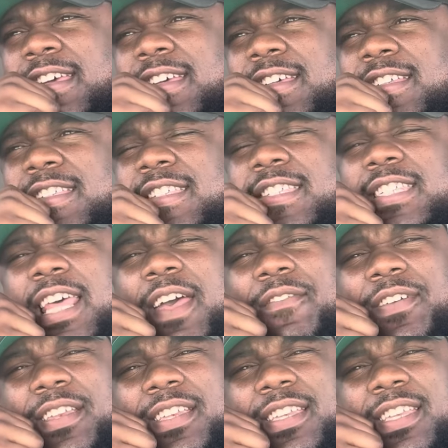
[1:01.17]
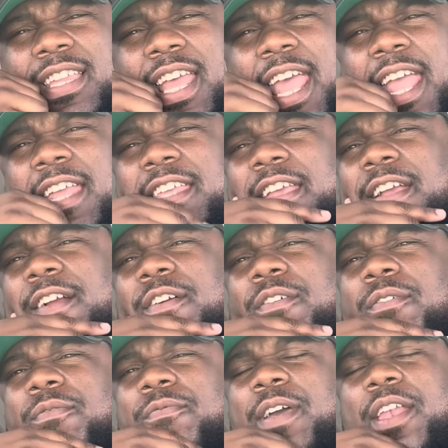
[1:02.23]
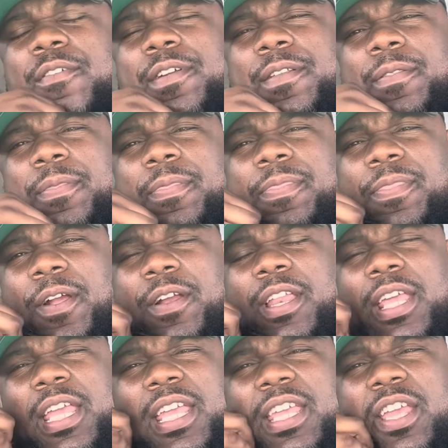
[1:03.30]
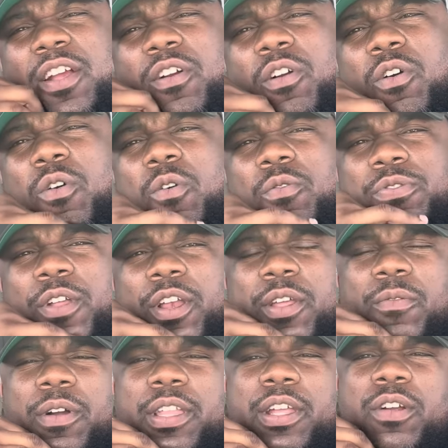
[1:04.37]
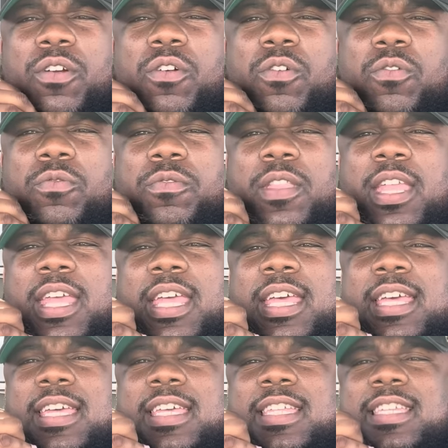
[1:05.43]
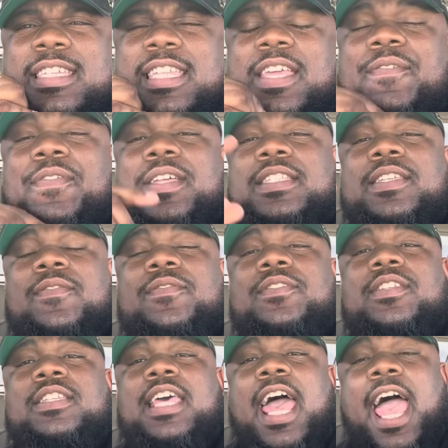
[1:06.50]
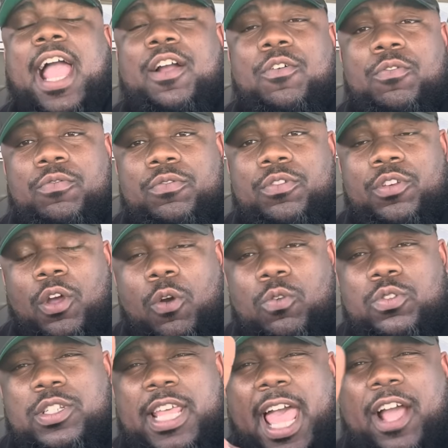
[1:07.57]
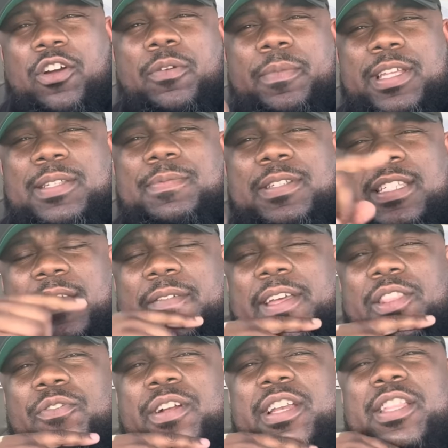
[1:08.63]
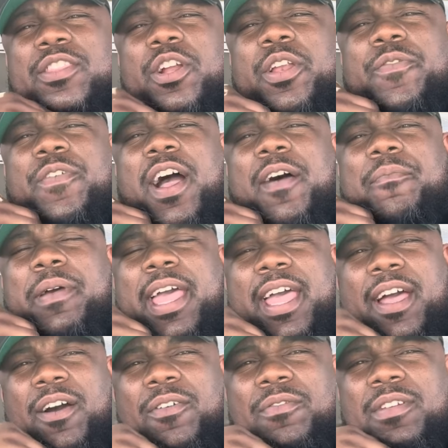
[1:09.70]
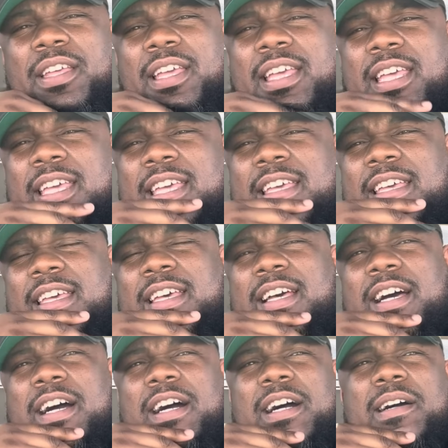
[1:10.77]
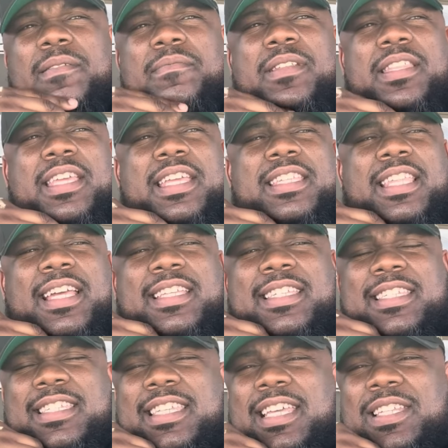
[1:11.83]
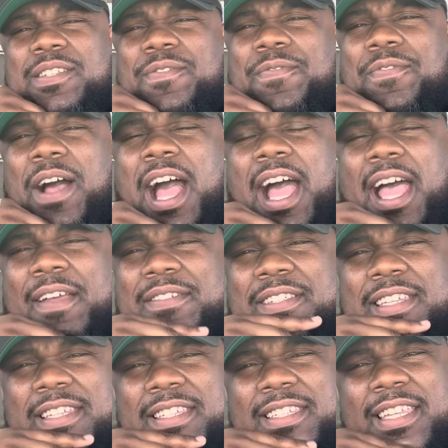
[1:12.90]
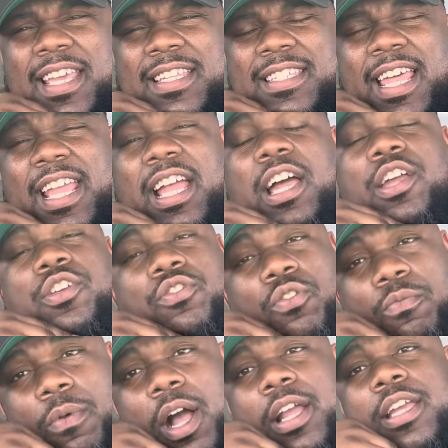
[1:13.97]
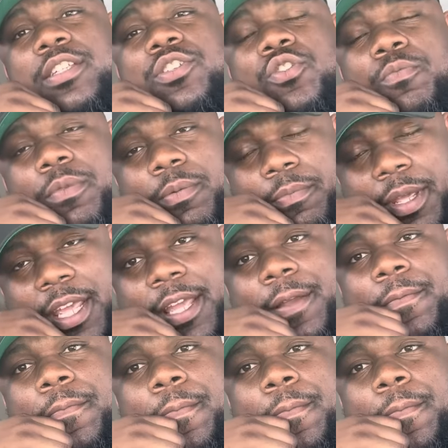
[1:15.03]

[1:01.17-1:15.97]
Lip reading: 7-8 year veteran, 31-year-old defensive tackle, nose tackle to be specific, 335 pound. I think he's like 6'5", 6'6", like a humongous human being.